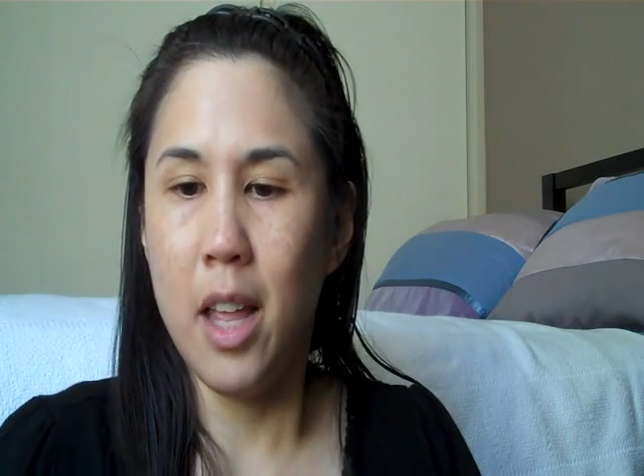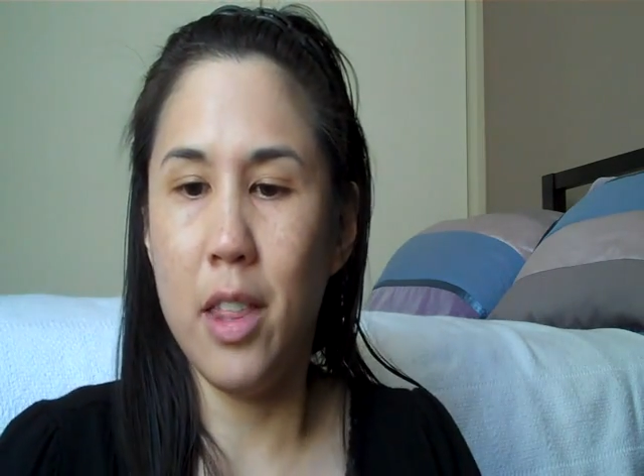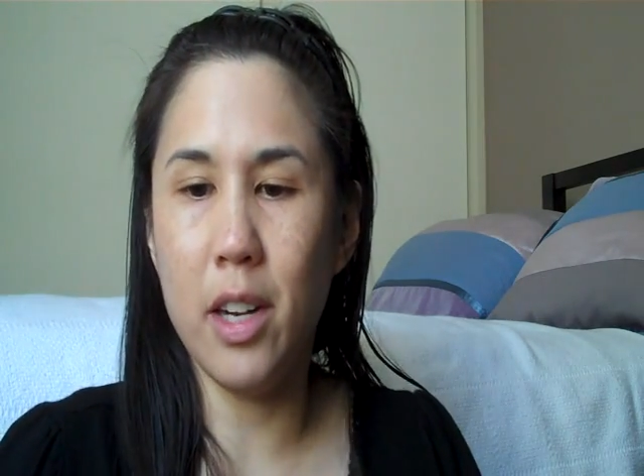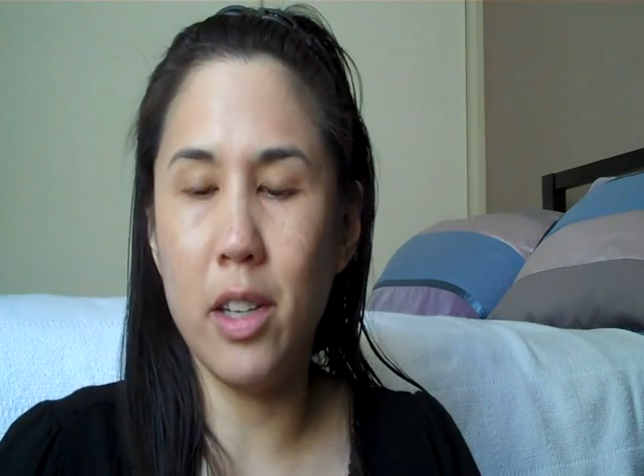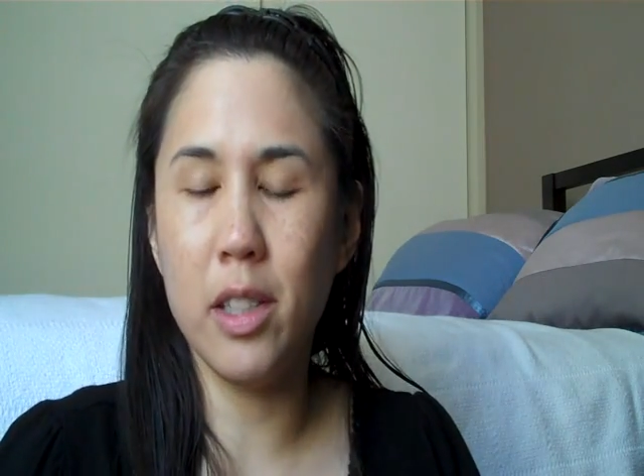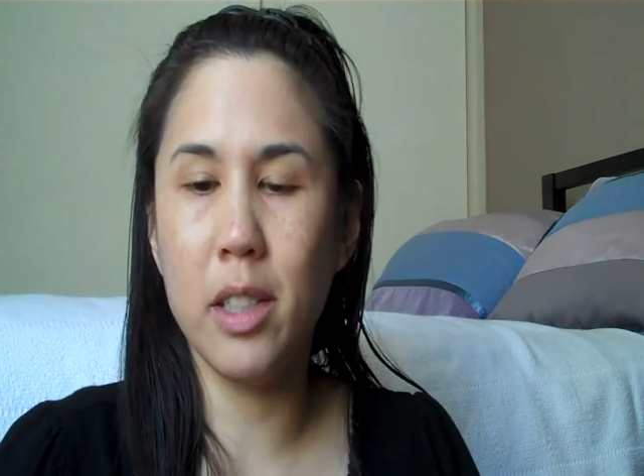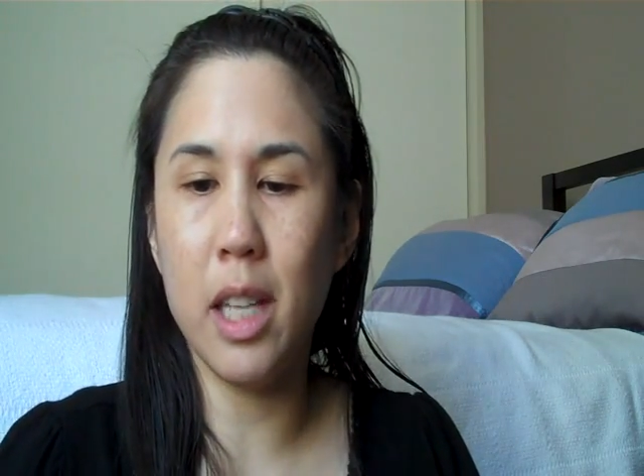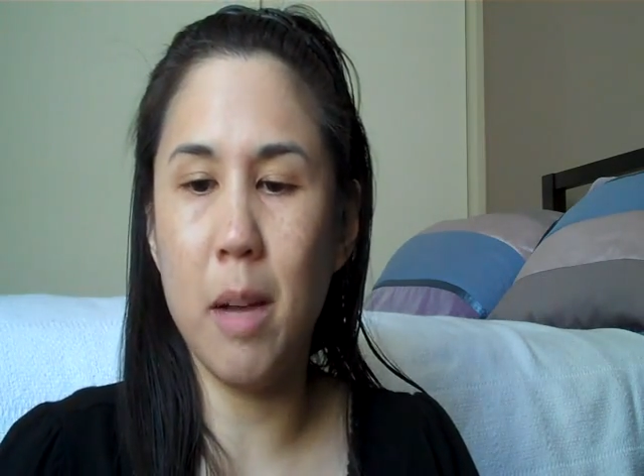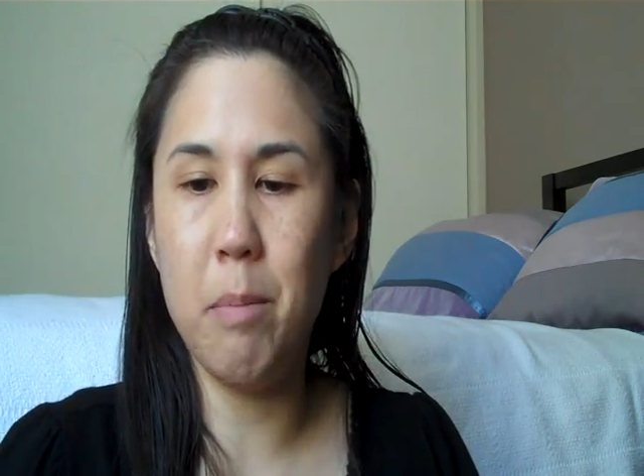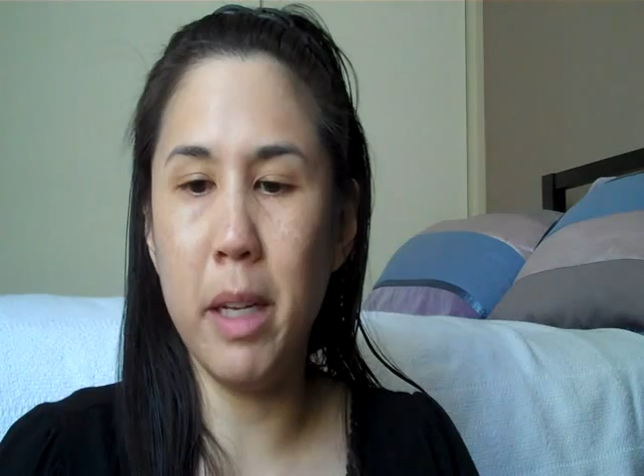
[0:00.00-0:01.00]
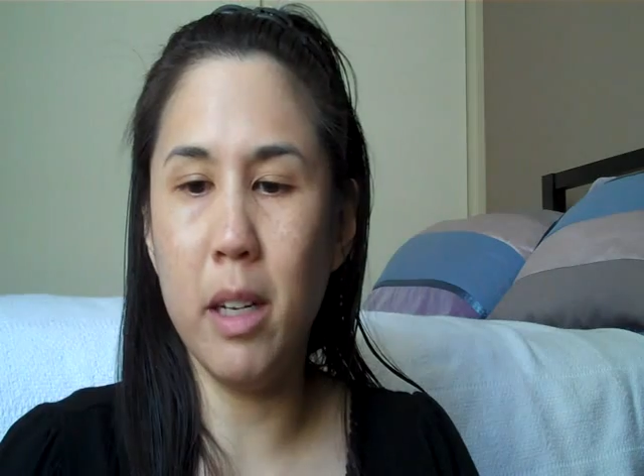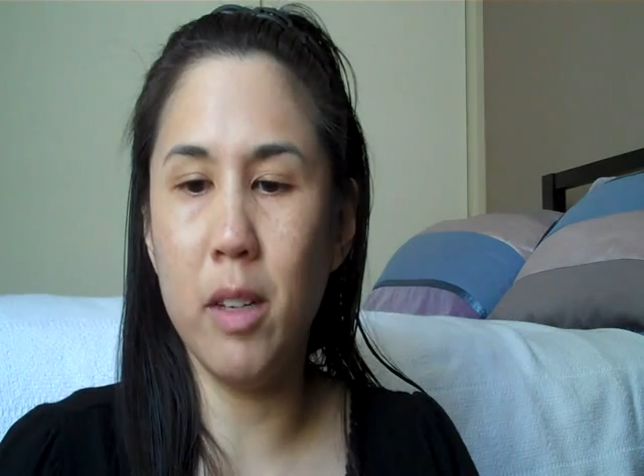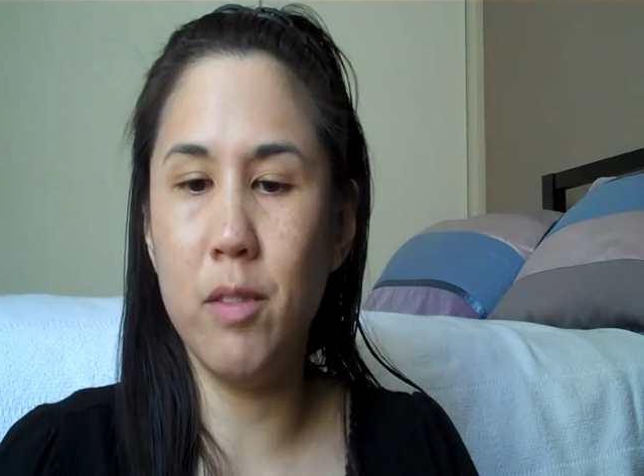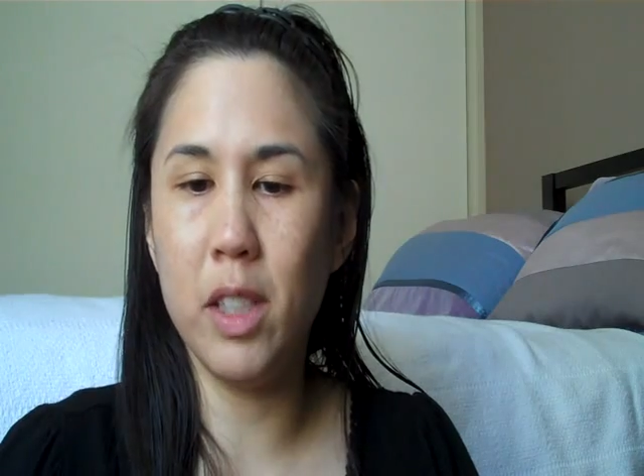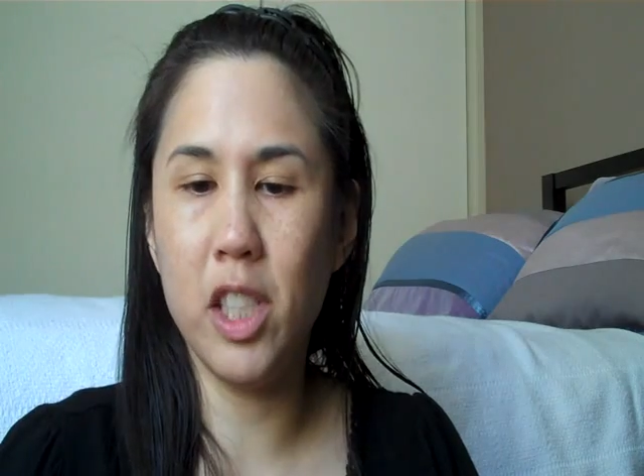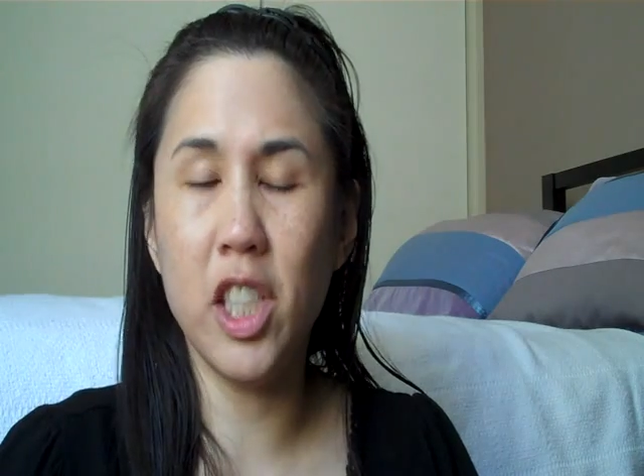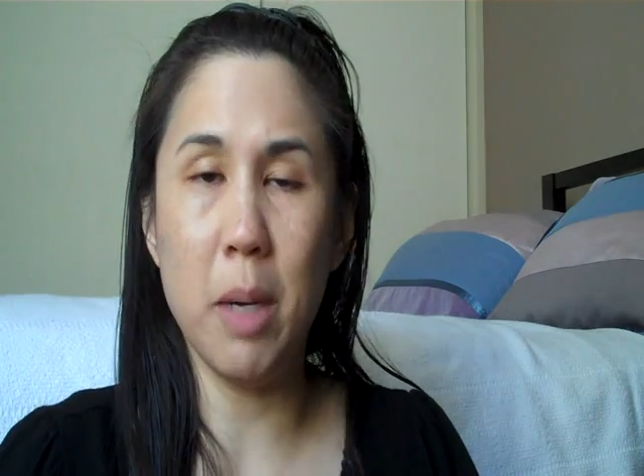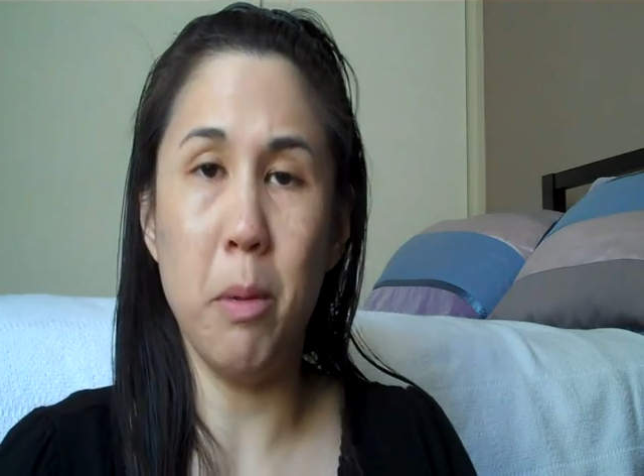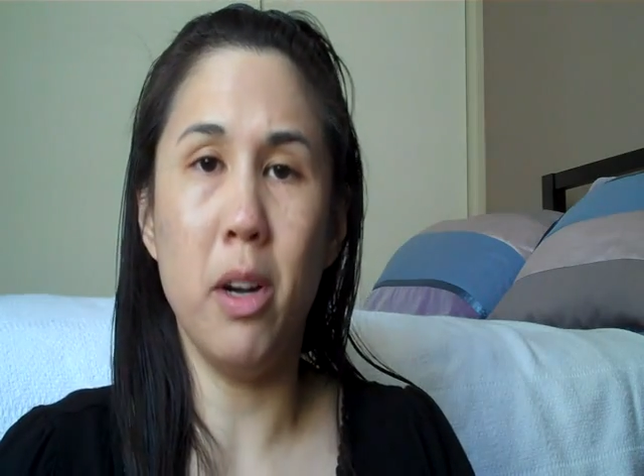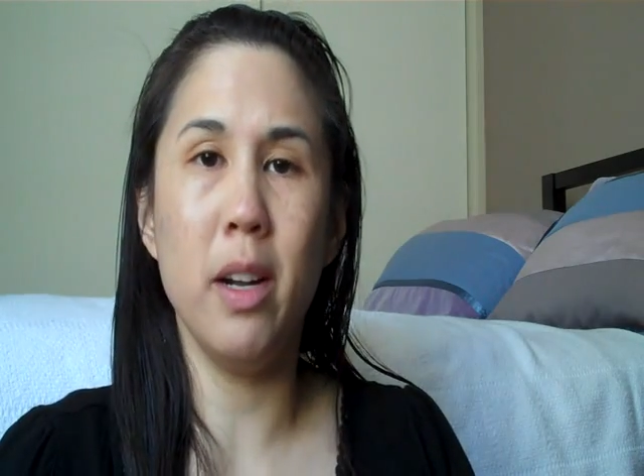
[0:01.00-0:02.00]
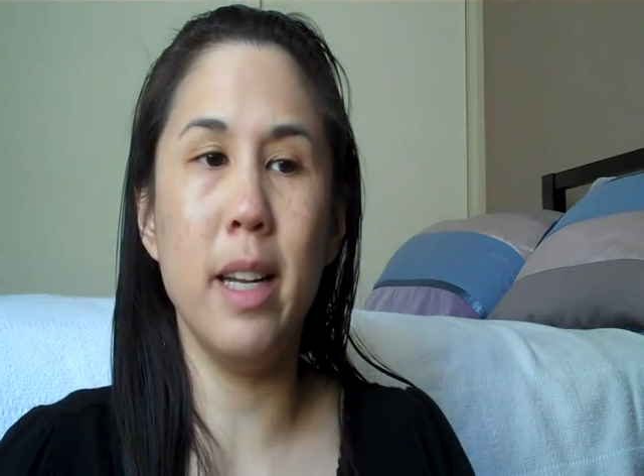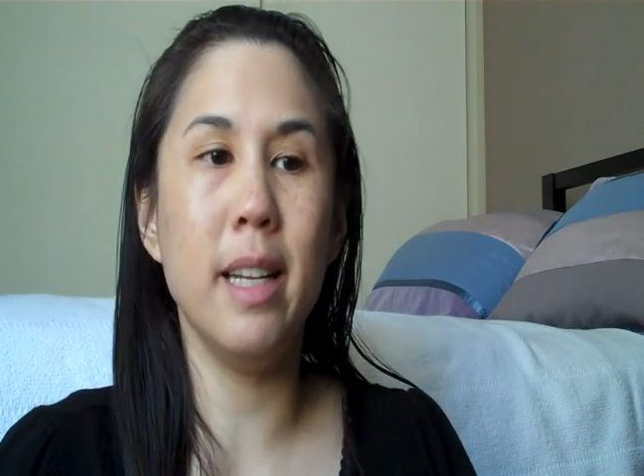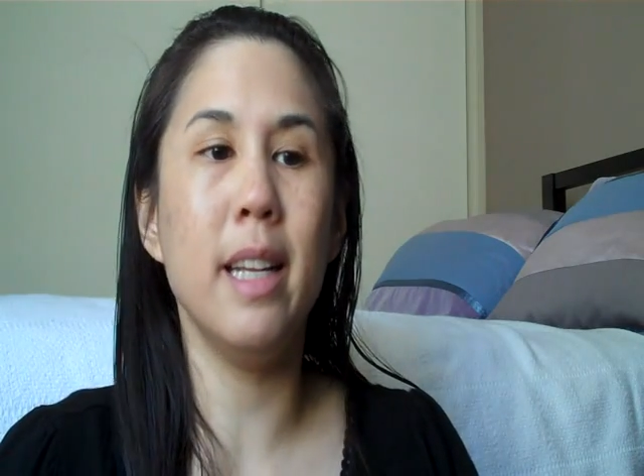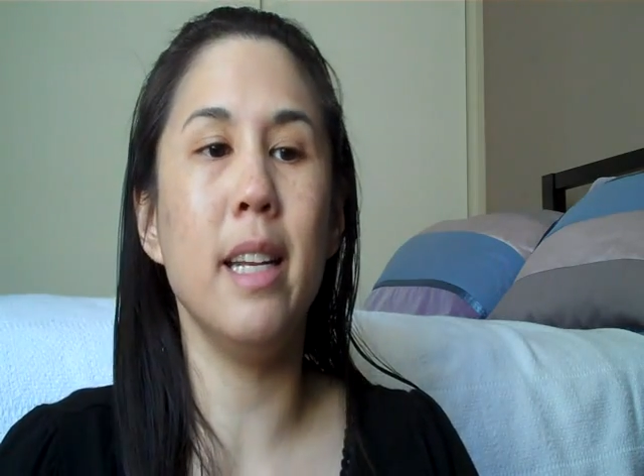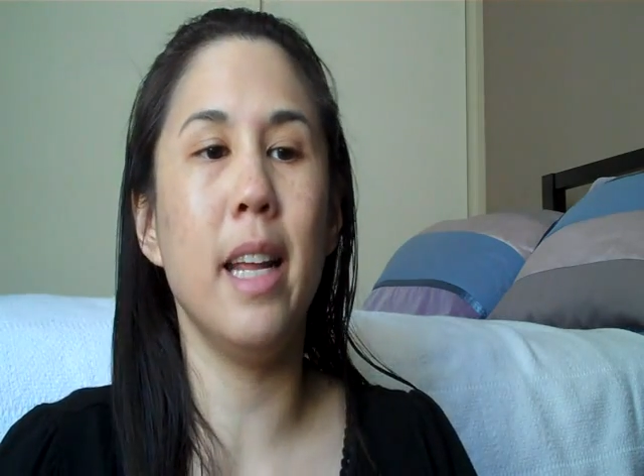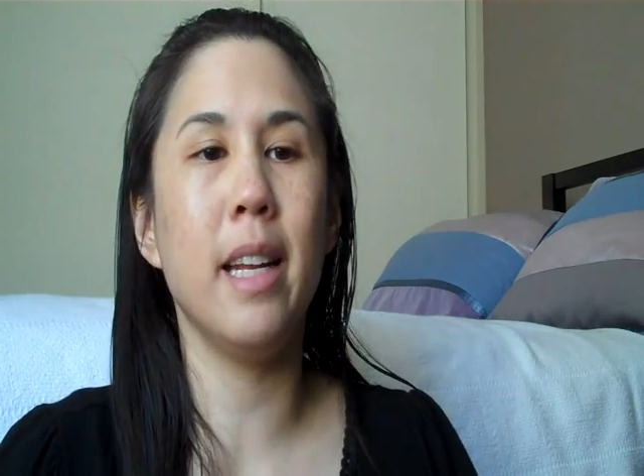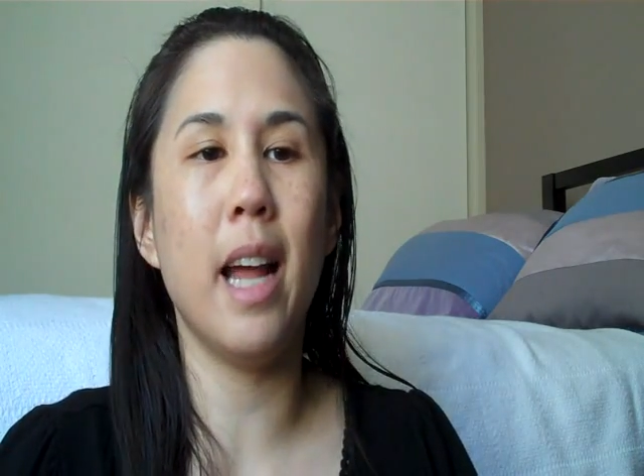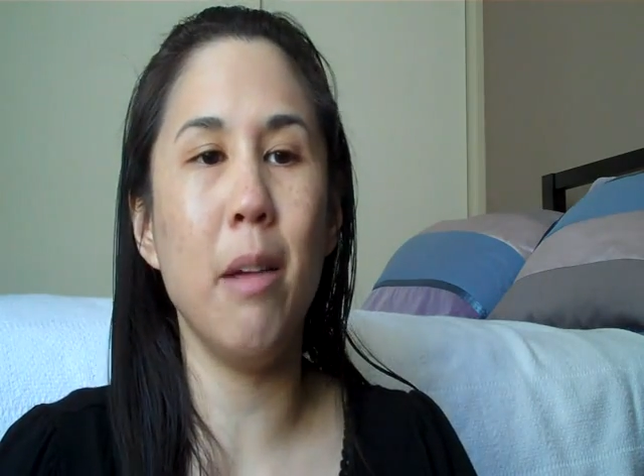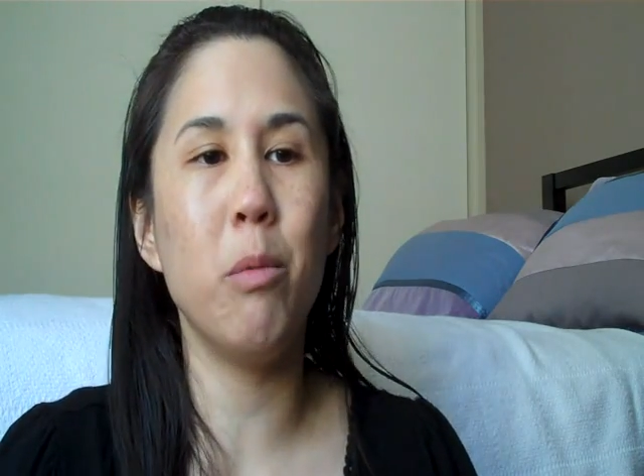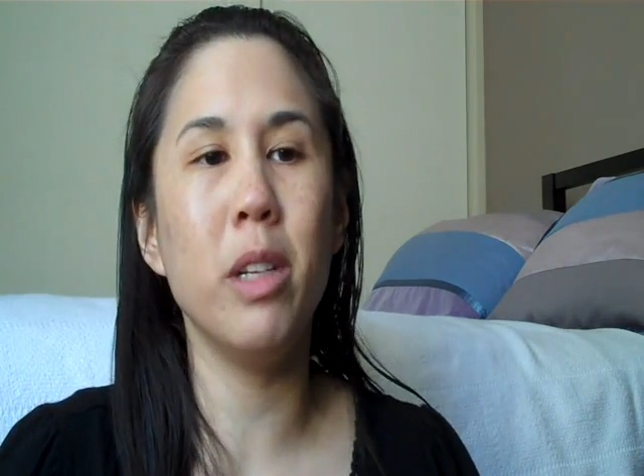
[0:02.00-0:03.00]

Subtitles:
there's a bit of shimmer in it, and I